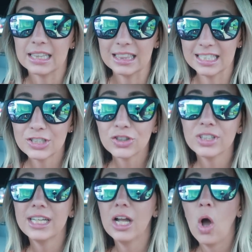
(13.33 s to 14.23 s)

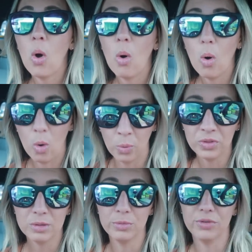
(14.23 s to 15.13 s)
literally
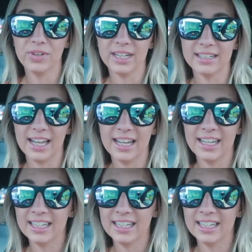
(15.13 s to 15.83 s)
only moving day.